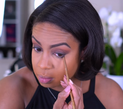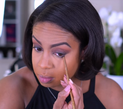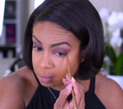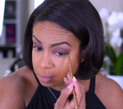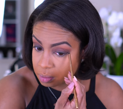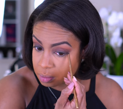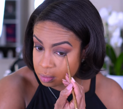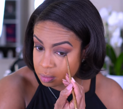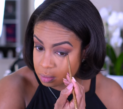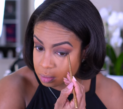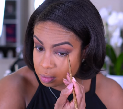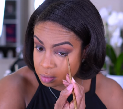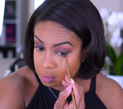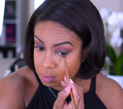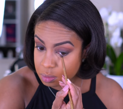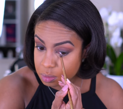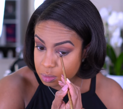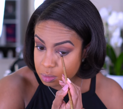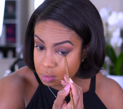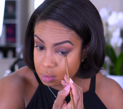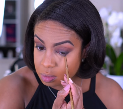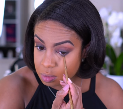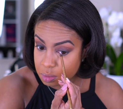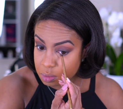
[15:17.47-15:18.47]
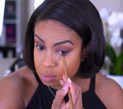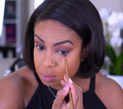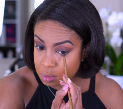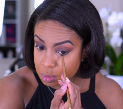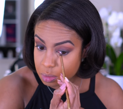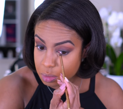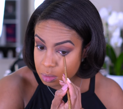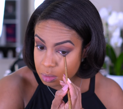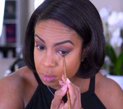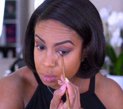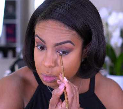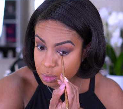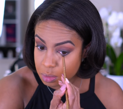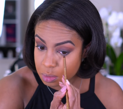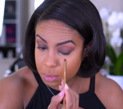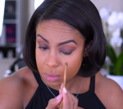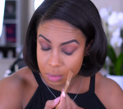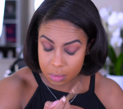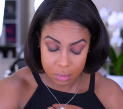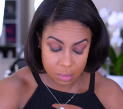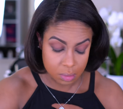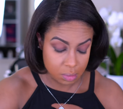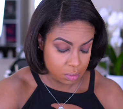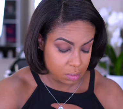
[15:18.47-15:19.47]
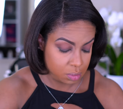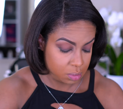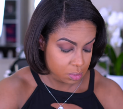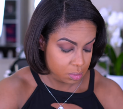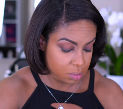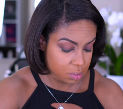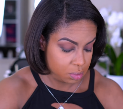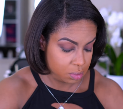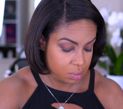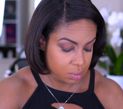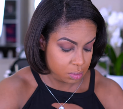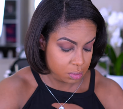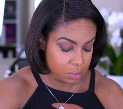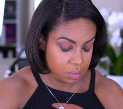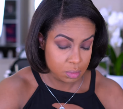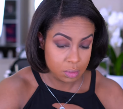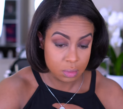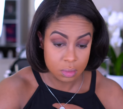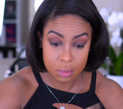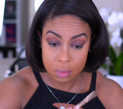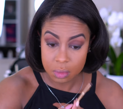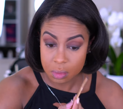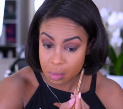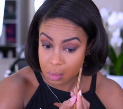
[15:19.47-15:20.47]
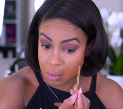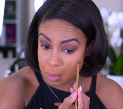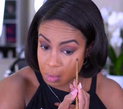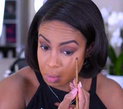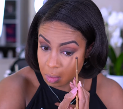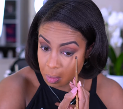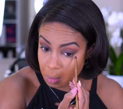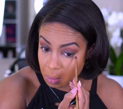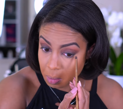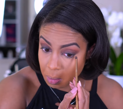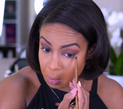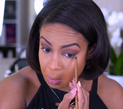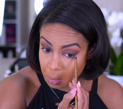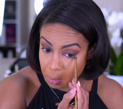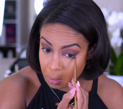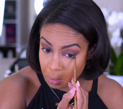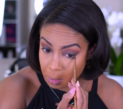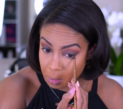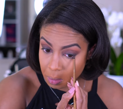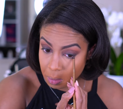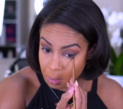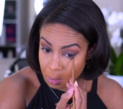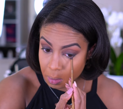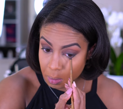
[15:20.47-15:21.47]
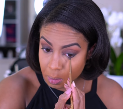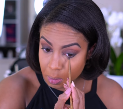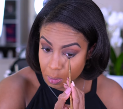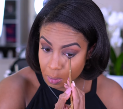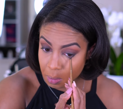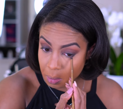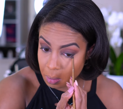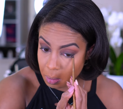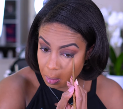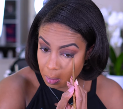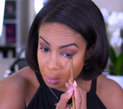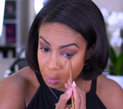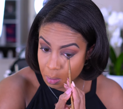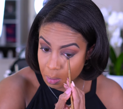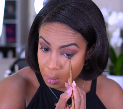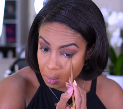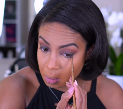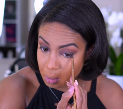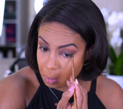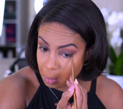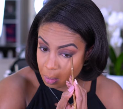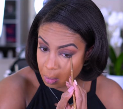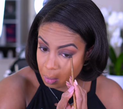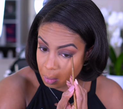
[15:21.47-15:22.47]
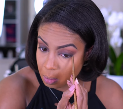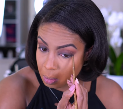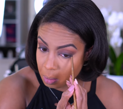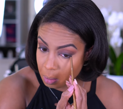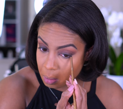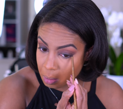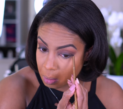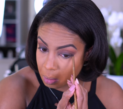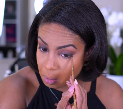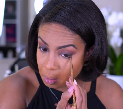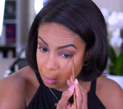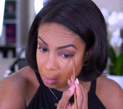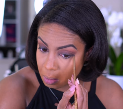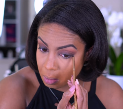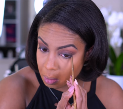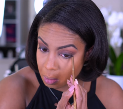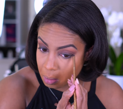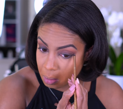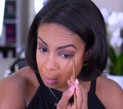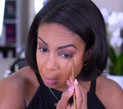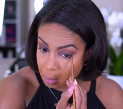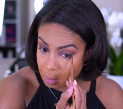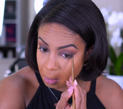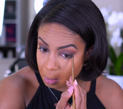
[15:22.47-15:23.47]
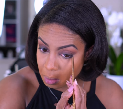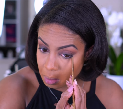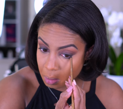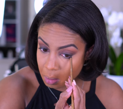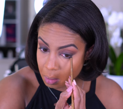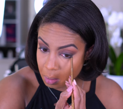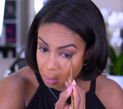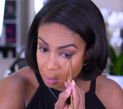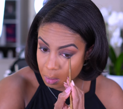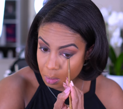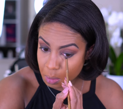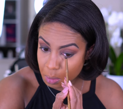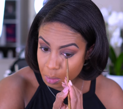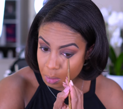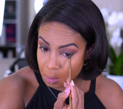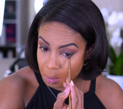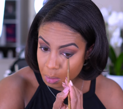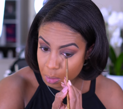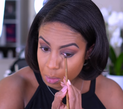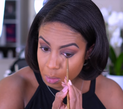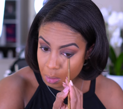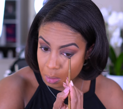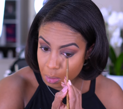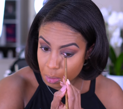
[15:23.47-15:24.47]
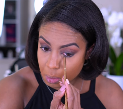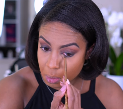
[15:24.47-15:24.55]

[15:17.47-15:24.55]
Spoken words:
(no one is talking)